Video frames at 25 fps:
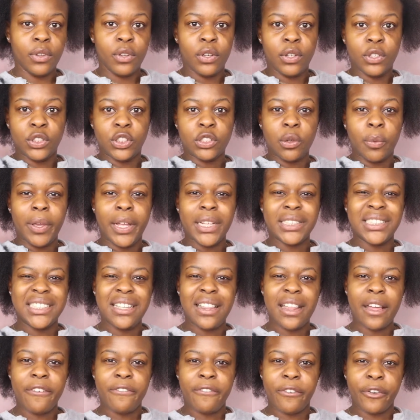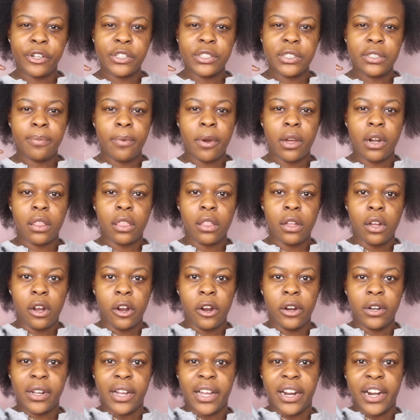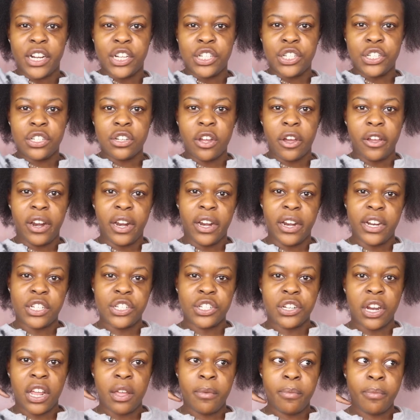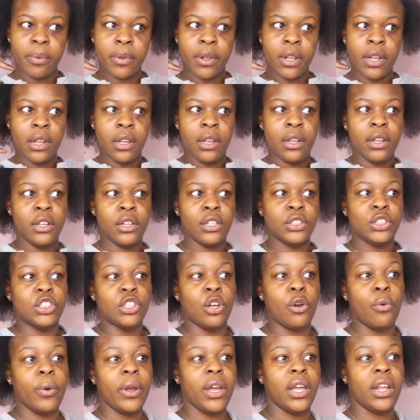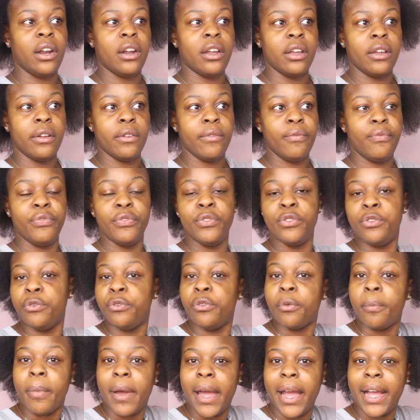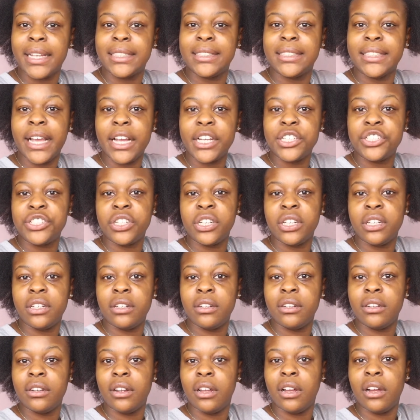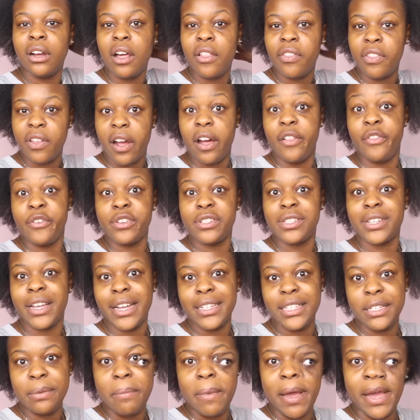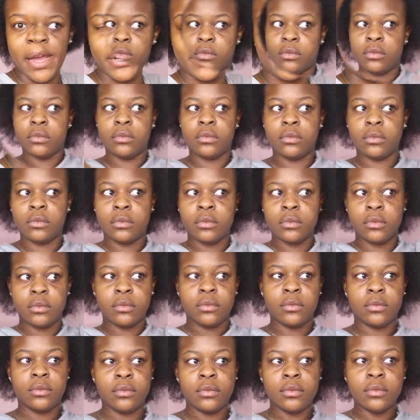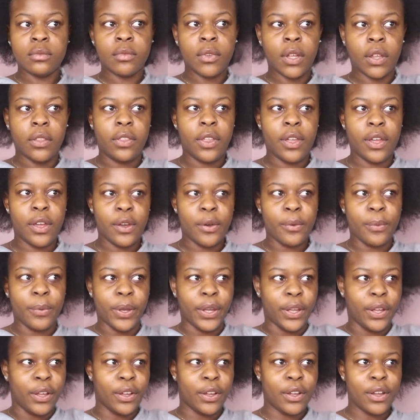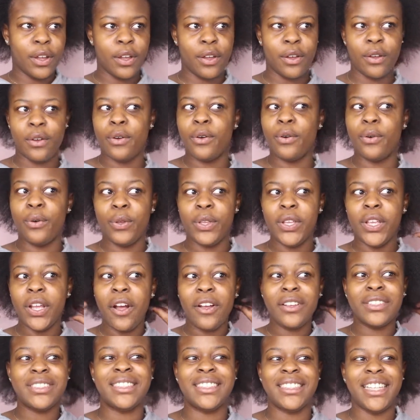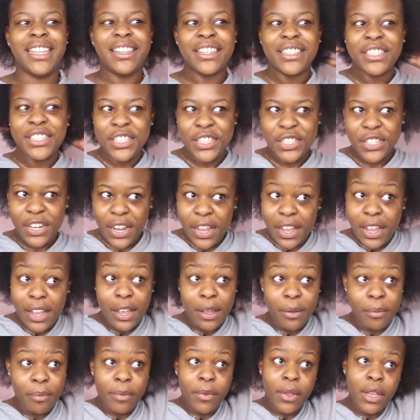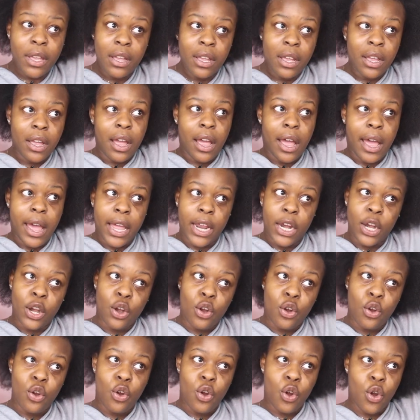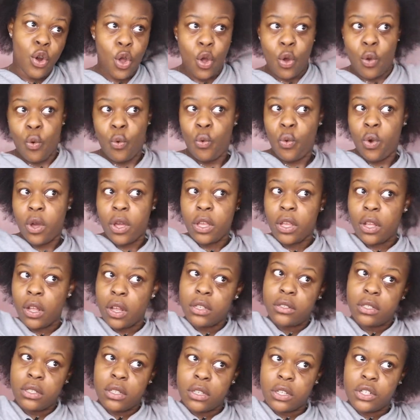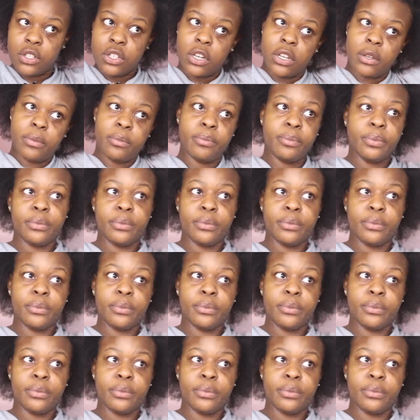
So we can see that first part of the heart kind of starting to shape. So we're gonna do the back section on the other side to match. There we go. Y'all see the shape. I know y'all see the shape.